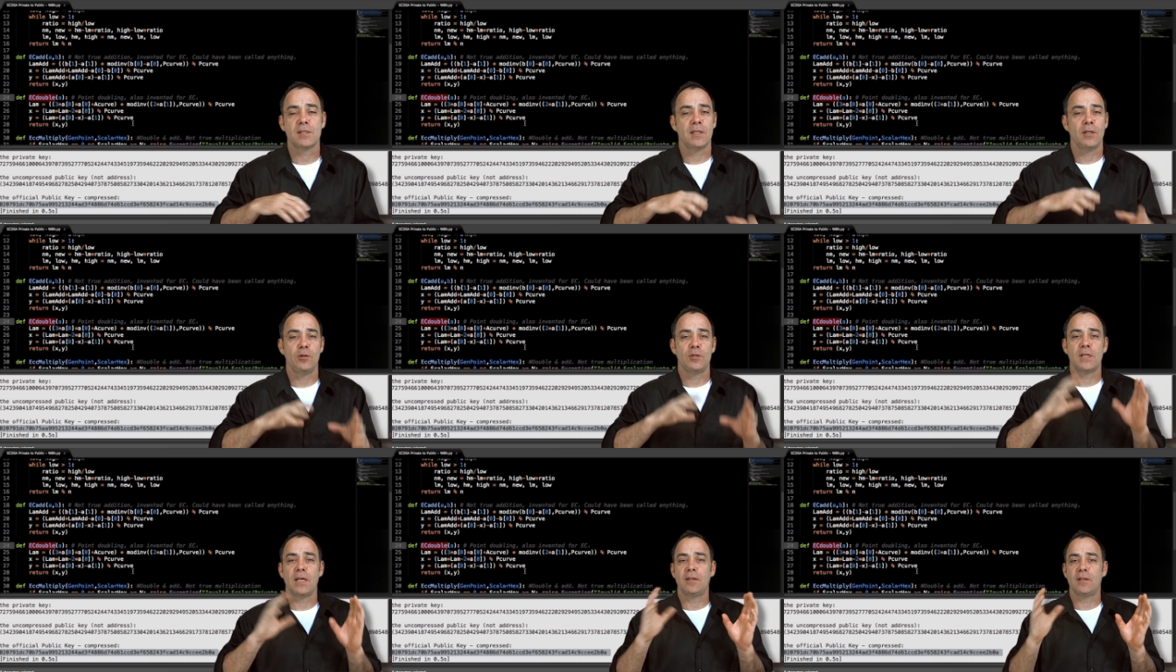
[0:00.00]

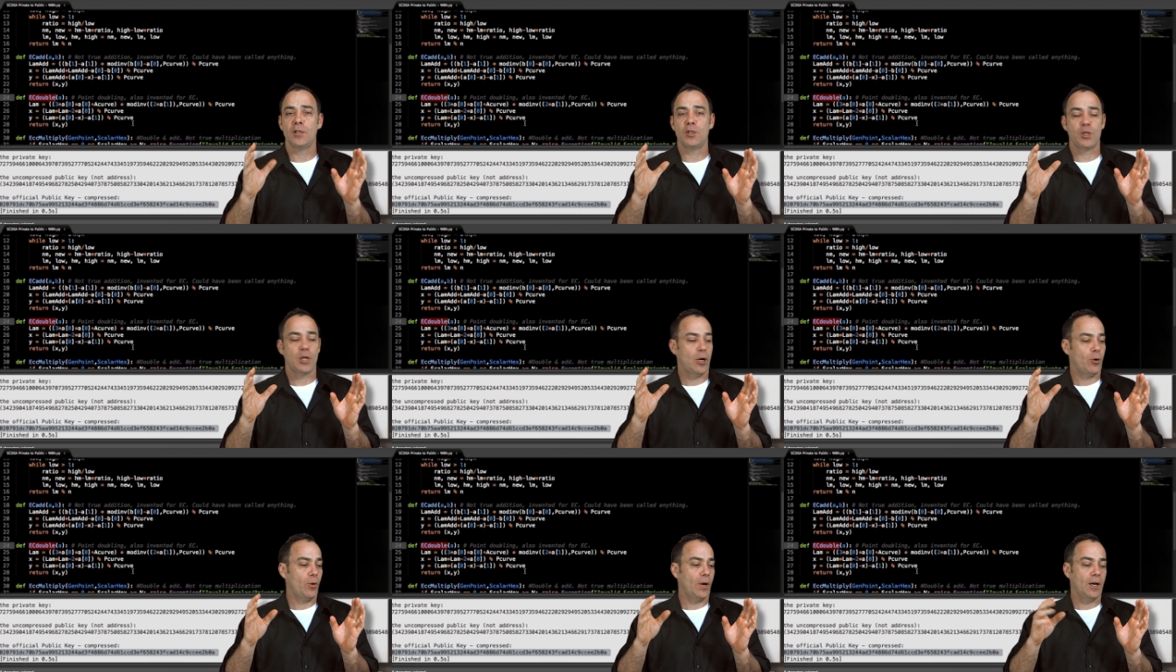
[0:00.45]
say you take the
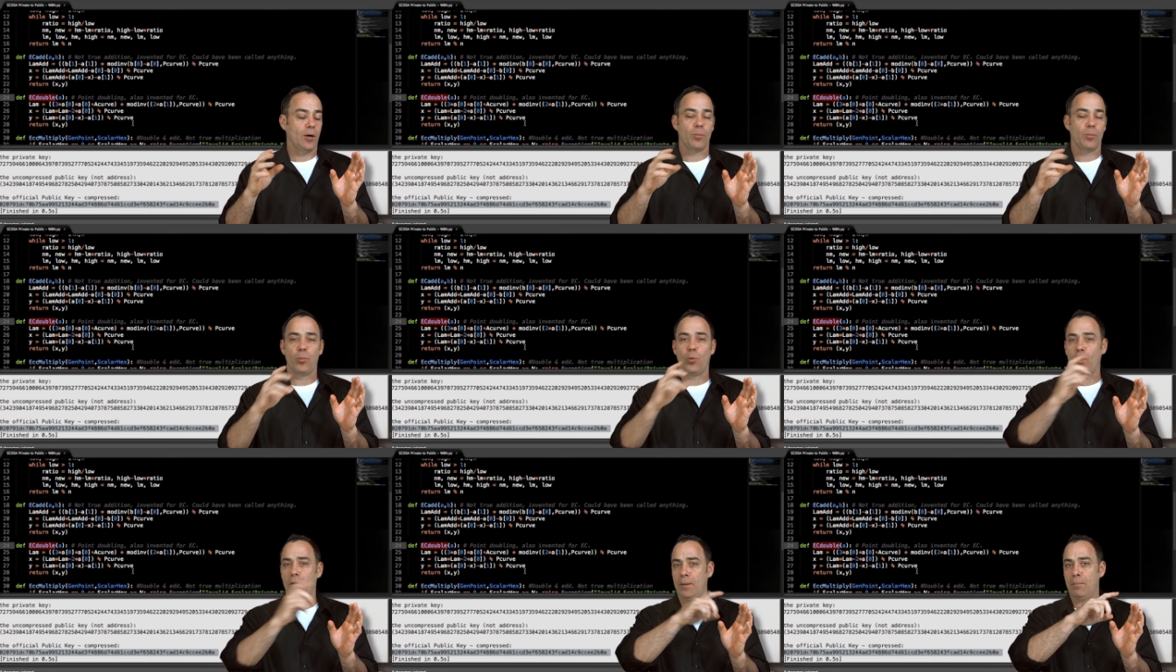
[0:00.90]
generator
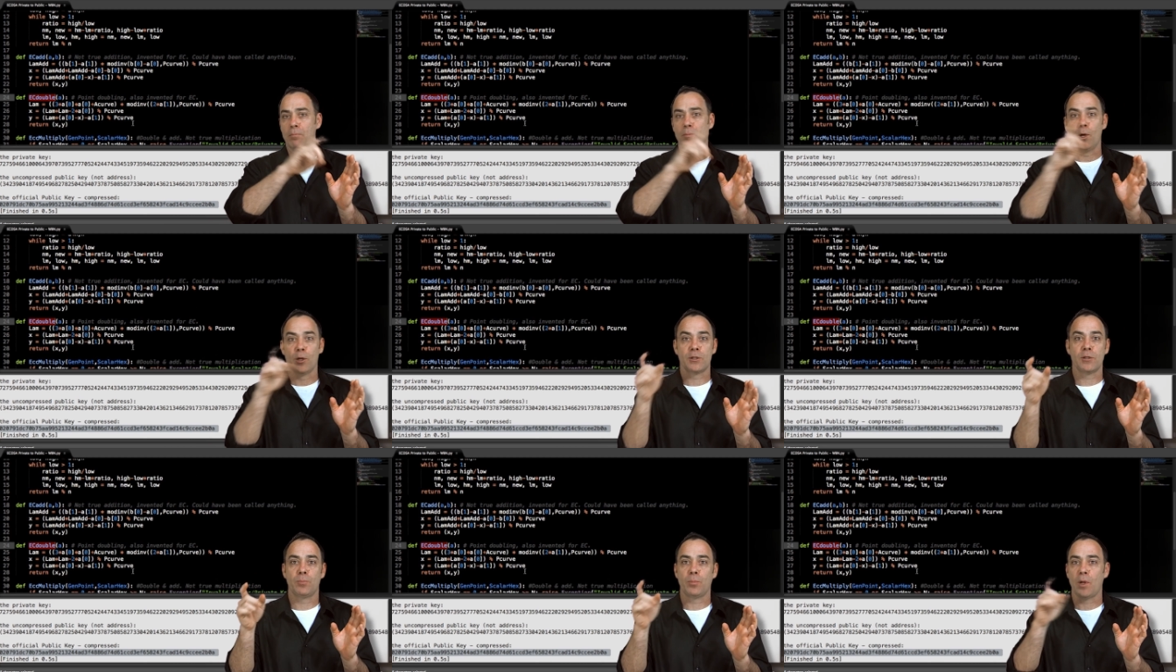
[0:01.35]
point and
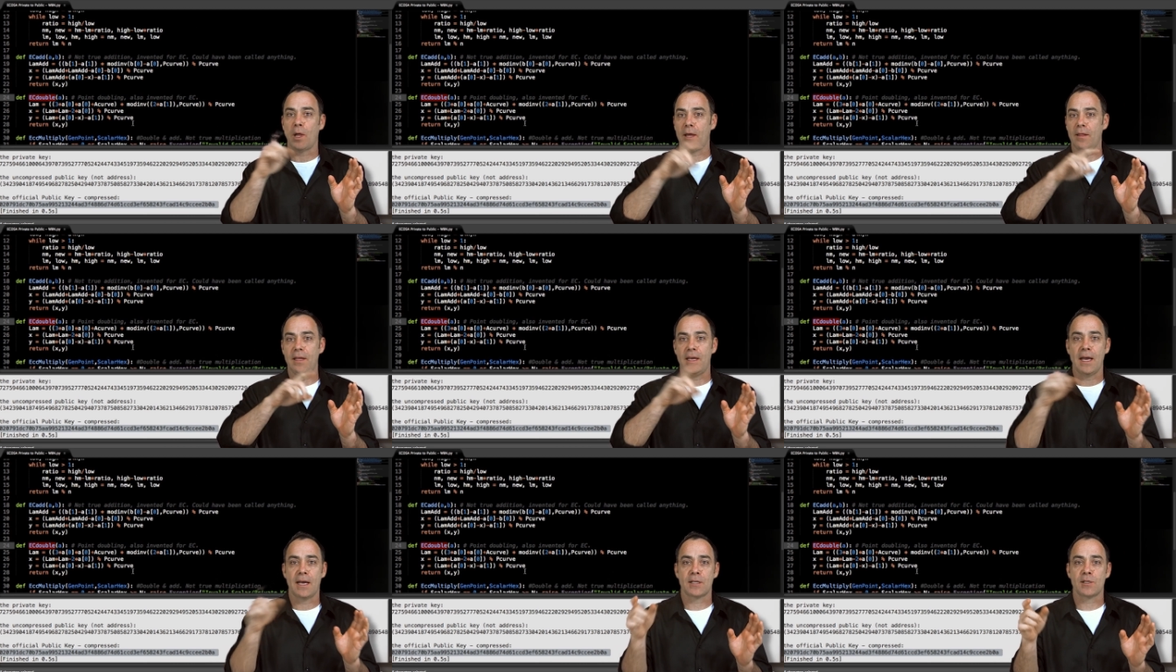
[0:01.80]
multiply
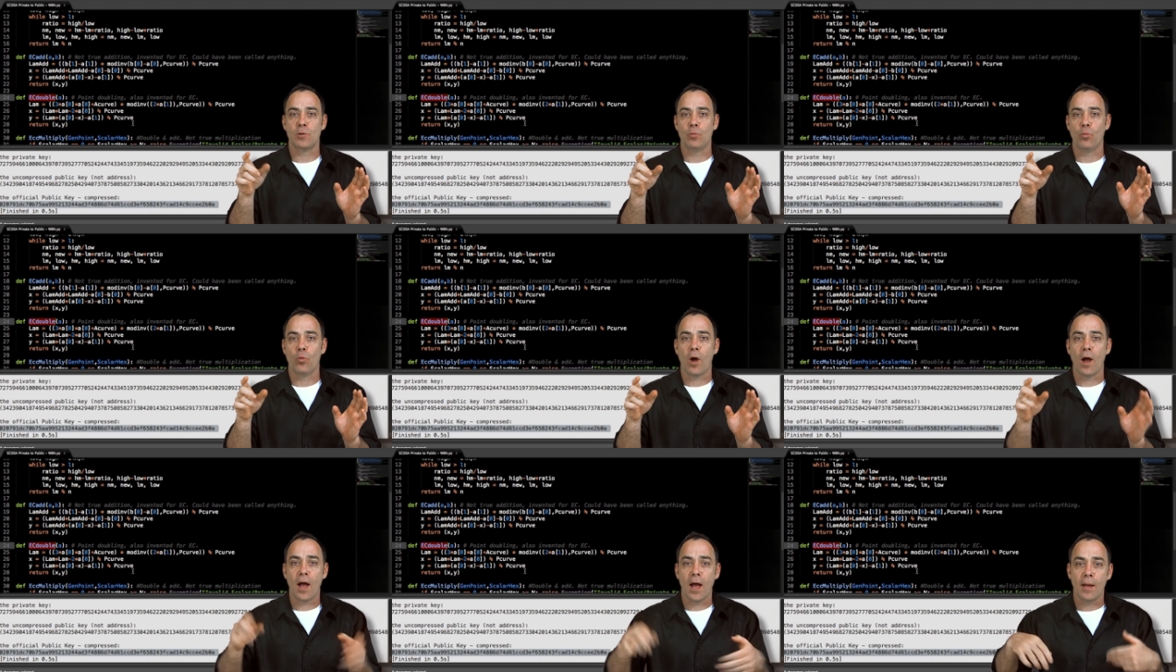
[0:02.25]
the X and
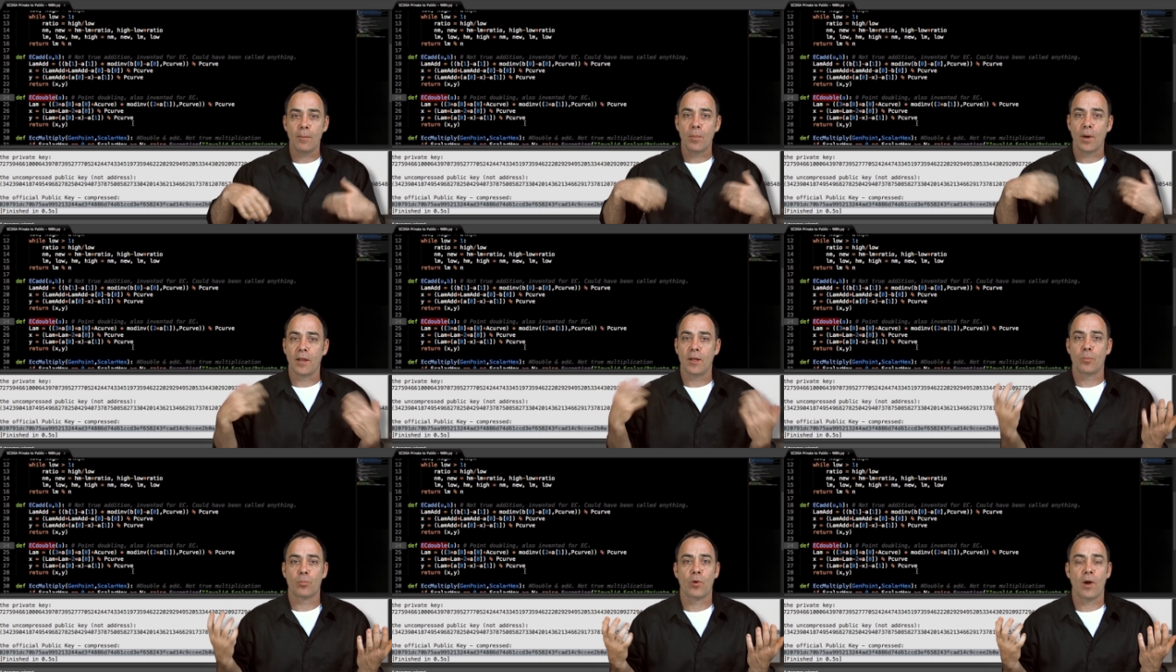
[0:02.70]
Y
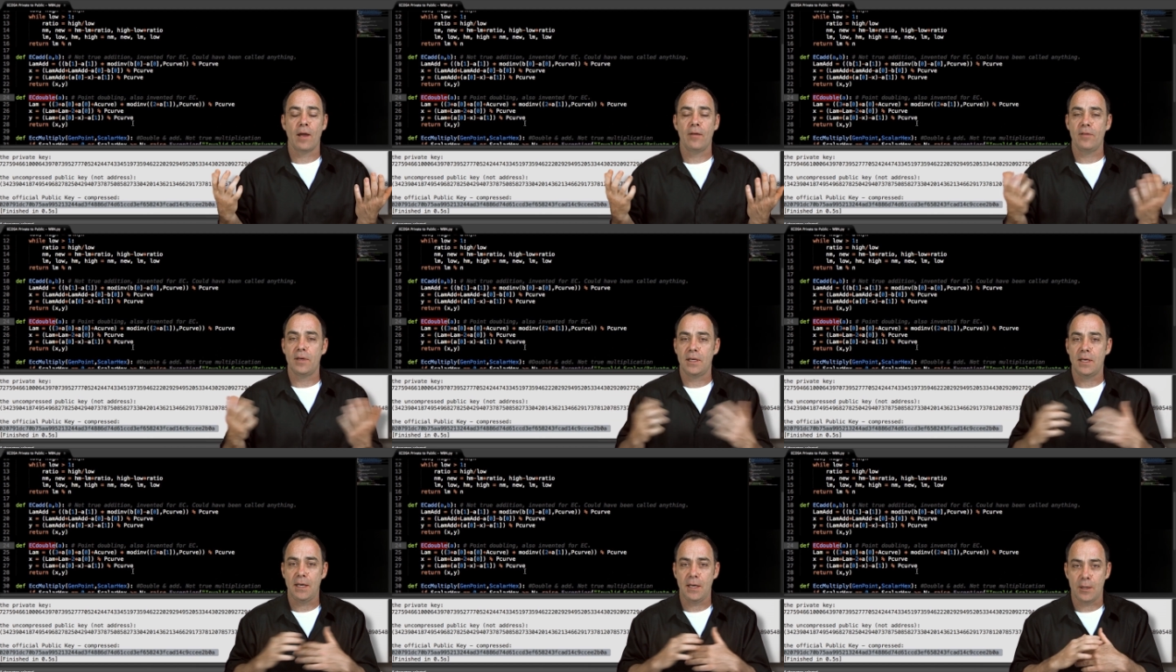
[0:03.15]
by the
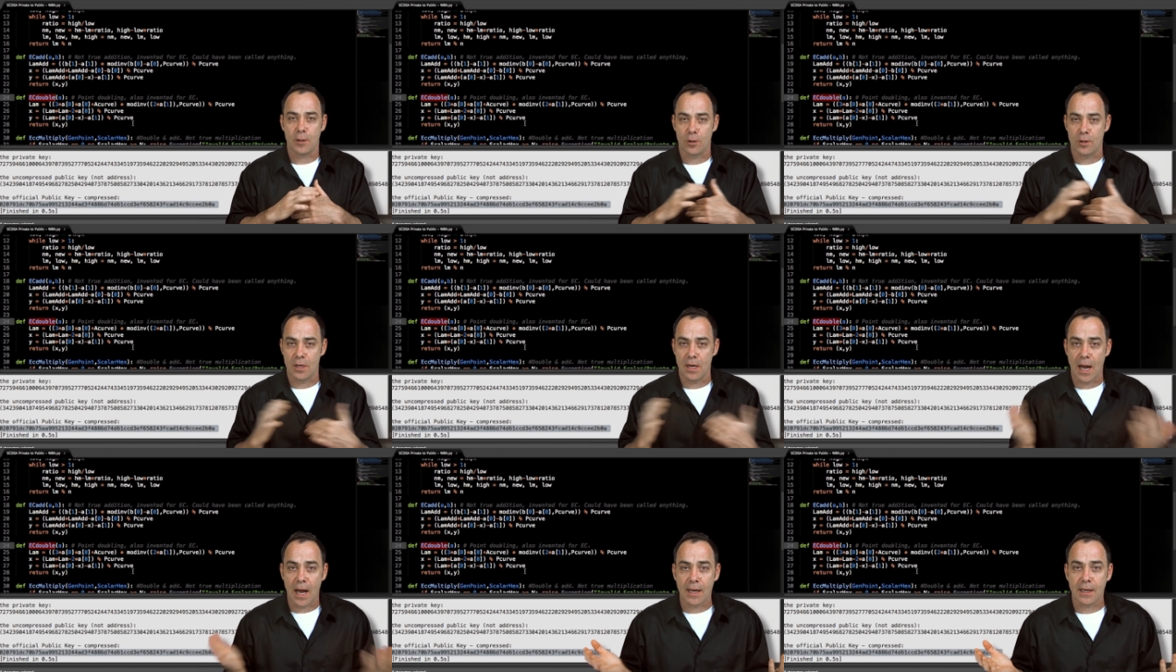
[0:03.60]
private key, you're
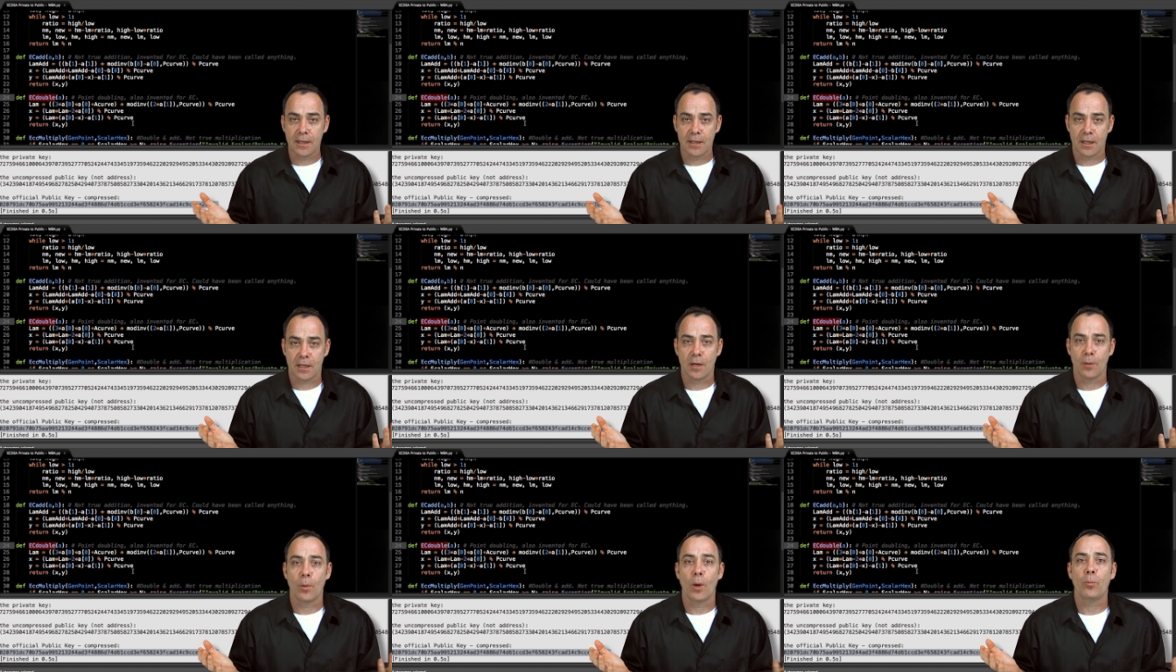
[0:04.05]
not going
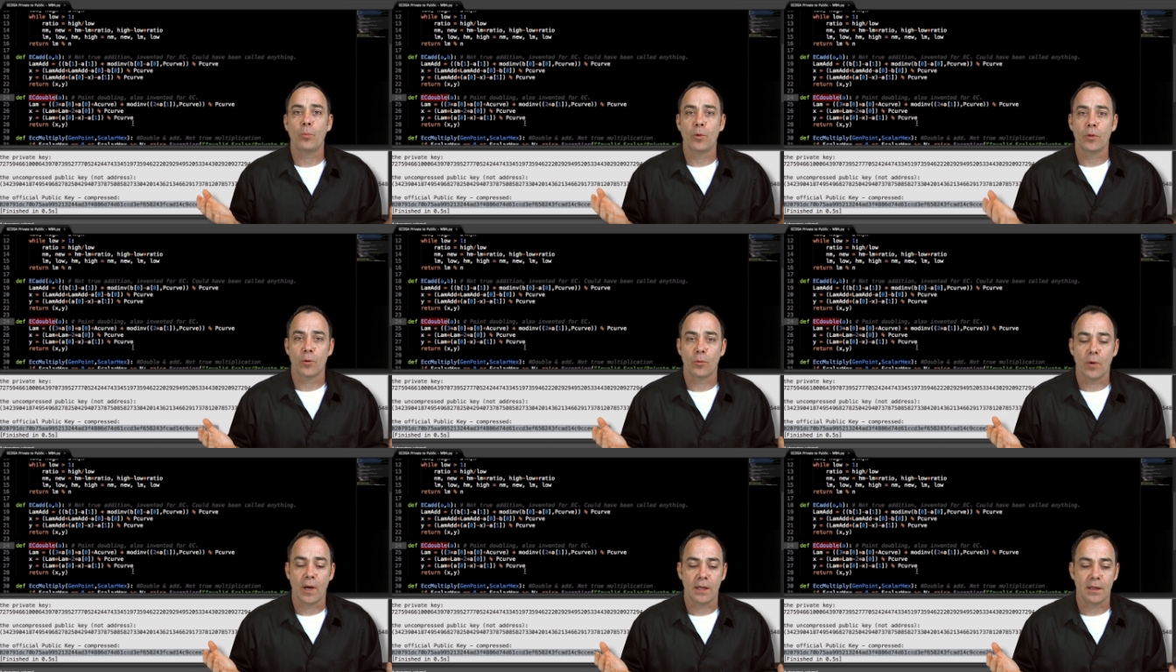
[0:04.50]
to come up with
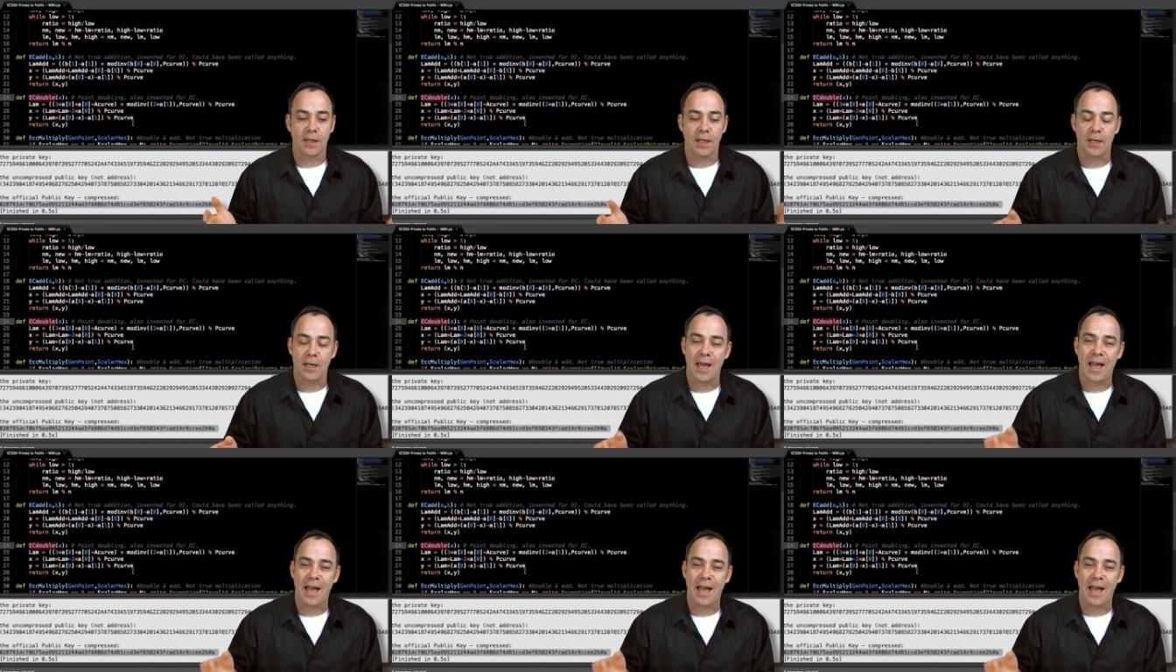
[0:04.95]
the right thing.